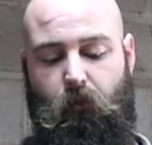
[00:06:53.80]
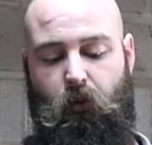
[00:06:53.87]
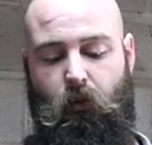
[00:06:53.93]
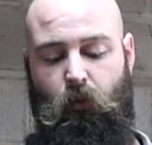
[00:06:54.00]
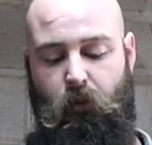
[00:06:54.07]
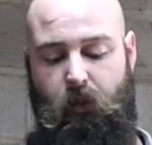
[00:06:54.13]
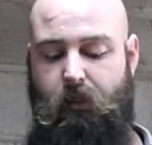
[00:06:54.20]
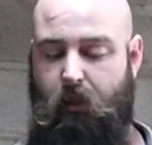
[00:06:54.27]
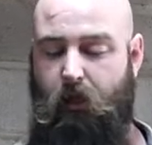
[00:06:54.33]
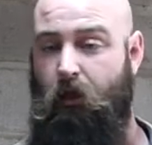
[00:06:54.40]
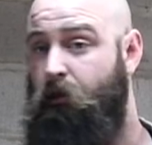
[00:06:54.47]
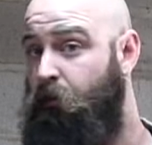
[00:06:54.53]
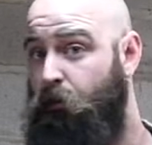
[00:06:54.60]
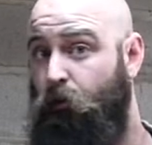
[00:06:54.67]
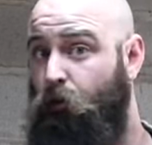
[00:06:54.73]
was a
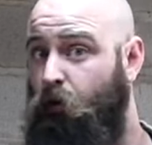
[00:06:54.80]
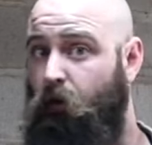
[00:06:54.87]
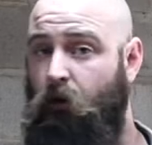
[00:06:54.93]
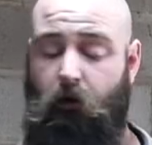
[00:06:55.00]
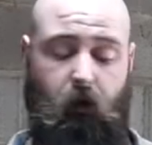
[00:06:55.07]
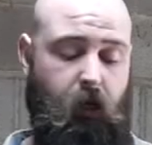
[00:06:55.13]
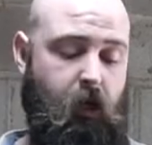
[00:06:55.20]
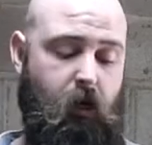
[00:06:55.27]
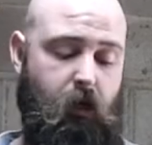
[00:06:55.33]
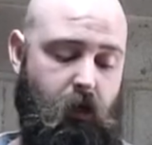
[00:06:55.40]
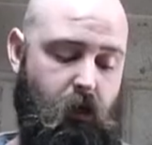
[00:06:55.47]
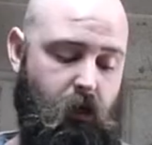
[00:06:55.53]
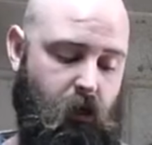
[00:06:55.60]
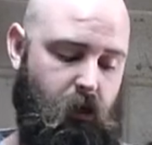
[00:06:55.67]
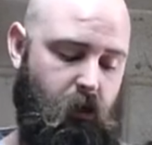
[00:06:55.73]
thought on
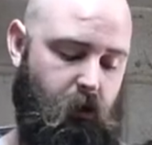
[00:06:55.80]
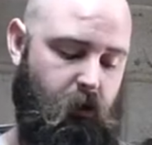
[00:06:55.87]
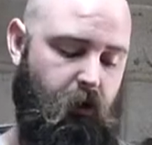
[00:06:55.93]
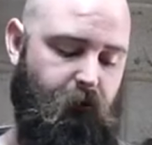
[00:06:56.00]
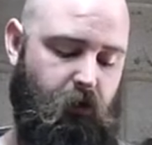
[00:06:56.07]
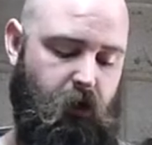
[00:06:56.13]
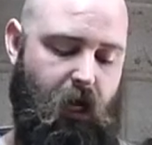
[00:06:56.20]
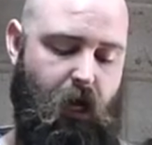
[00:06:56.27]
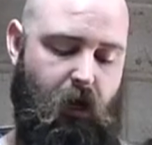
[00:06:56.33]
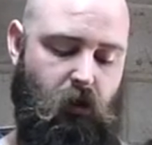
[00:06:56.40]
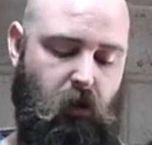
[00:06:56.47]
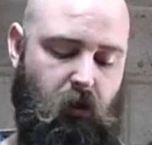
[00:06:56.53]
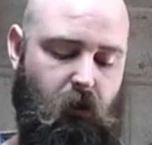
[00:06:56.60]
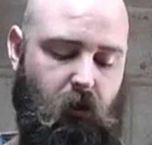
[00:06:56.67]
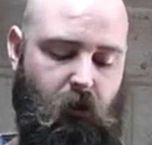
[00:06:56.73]
a different
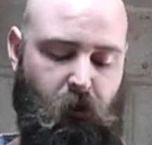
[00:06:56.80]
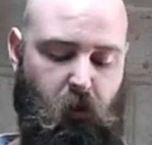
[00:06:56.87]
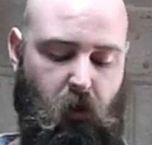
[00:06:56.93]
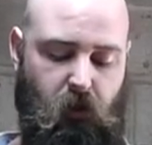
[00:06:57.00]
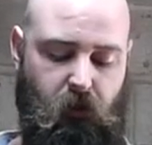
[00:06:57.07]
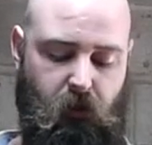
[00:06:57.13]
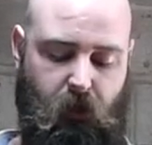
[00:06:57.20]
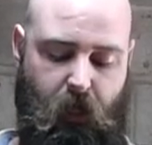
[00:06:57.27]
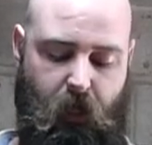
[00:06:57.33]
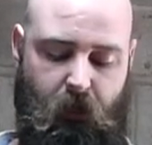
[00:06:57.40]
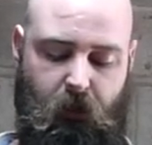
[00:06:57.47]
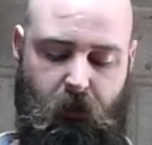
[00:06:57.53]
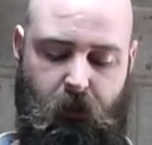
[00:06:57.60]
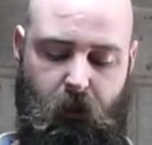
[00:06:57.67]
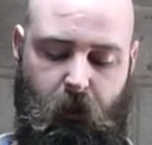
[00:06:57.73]
tangent, I suppose.
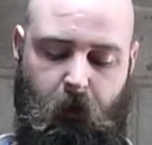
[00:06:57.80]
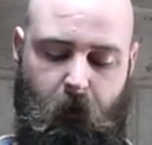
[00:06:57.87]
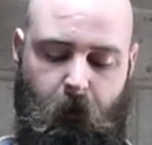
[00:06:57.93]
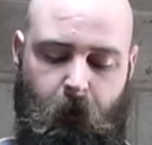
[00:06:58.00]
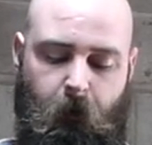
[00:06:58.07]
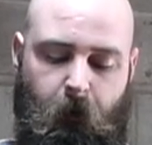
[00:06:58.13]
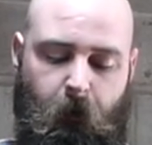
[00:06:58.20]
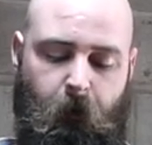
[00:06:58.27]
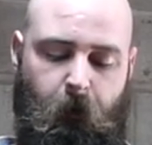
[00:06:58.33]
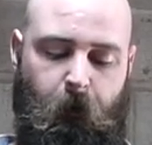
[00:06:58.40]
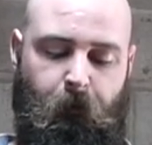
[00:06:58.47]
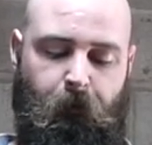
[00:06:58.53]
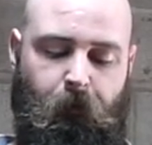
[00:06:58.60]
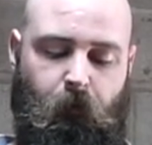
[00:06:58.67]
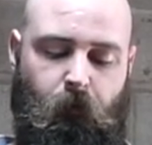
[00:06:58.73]
And,
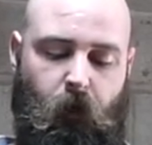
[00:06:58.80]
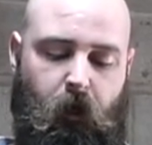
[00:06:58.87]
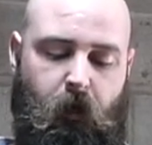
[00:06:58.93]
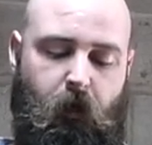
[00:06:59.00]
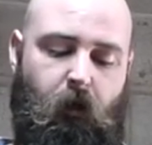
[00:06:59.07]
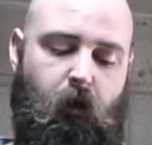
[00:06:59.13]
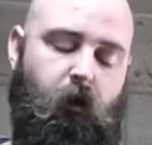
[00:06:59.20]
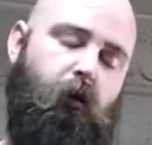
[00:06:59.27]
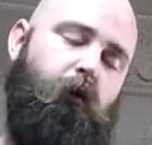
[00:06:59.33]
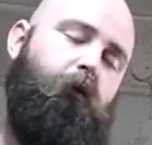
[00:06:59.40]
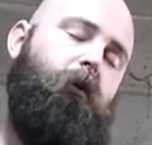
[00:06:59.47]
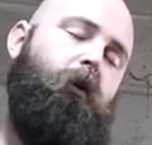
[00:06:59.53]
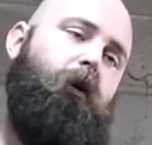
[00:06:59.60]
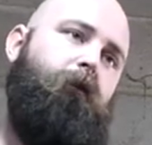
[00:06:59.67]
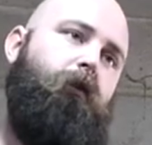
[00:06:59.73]
you know,
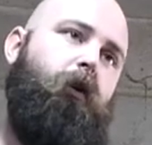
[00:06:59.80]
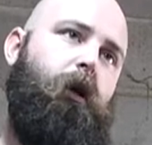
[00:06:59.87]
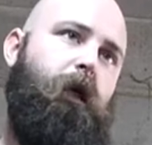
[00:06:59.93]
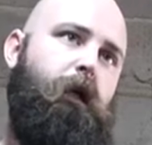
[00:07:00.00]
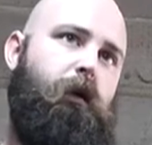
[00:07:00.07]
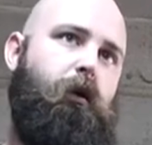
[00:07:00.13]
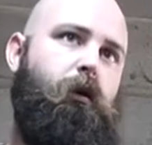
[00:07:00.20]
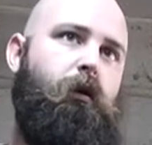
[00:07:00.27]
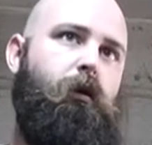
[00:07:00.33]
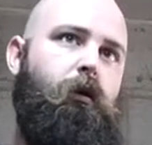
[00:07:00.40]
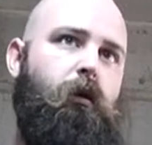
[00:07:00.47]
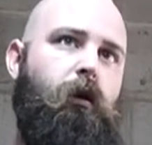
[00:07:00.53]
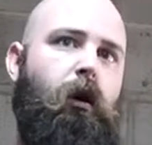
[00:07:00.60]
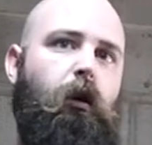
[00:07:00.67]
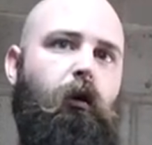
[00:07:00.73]
I've got a
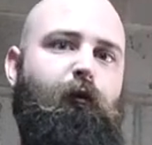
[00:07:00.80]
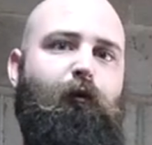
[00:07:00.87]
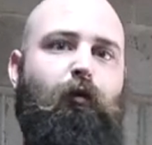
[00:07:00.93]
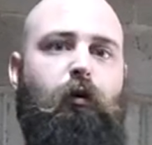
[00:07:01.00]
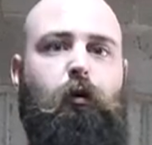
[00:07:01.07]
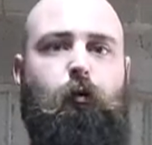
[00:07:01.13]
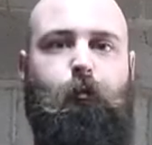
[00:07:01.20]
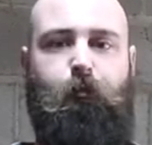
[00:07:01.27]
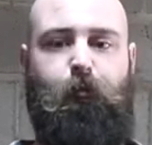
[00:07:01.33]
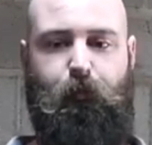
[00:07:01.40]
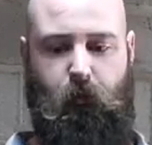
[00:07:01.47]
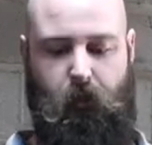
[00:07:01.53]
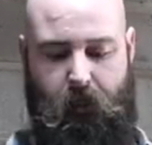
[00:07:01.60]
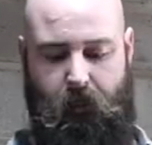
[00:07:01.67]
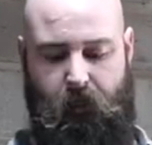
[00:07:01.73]
hollow form
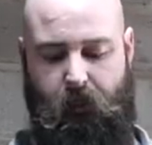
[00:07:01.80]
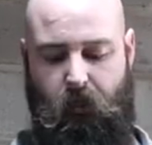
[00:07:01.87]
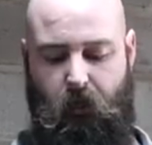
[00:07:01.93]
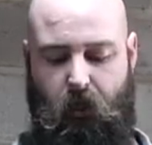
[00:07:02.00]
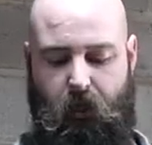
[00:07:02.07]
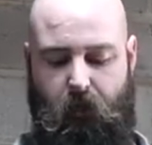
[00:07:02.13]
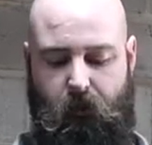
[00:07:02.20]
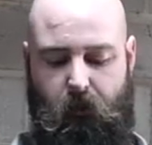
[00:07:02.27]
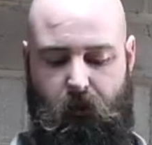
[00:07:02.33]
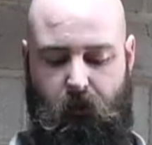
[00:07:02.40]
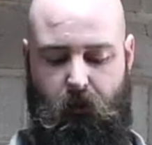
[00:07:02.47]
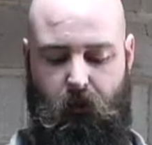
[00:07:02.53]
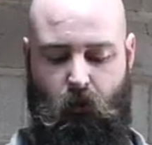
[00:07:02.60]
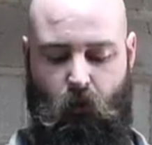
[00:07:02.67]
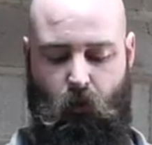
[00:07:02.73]
inside
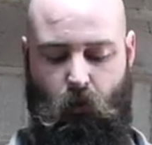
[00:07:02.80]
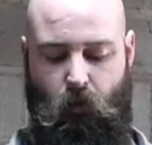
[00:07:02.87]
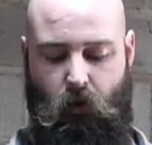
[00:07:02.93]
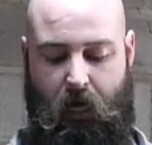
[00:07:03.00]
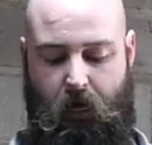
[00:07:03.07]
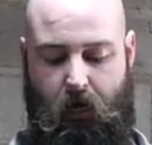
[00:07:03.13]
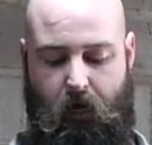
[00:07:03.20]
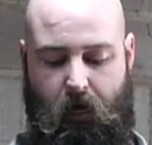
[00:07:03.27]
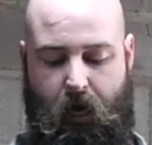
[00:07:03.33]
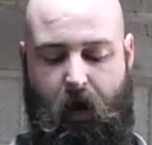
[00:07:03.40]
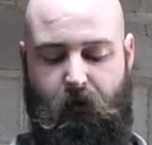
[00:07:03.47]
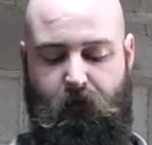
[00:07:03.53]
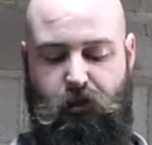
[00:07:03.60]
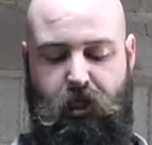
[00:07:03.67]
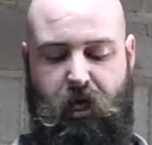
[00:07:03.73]
out
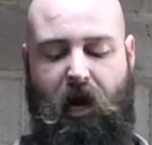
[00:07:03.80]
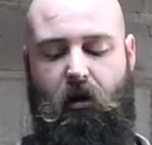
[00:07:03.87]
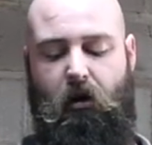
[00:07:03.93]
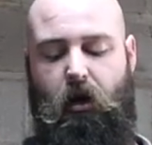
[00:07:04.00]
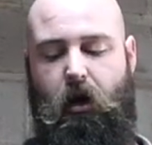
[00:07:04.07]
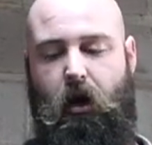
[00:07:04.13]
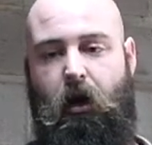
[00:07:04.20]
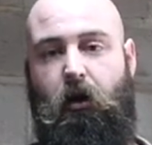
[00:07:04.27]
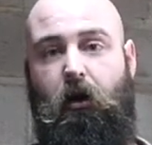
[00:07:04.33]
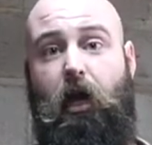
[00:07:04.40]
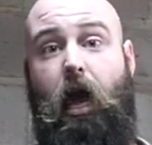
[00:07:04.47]
of Jarrah, and I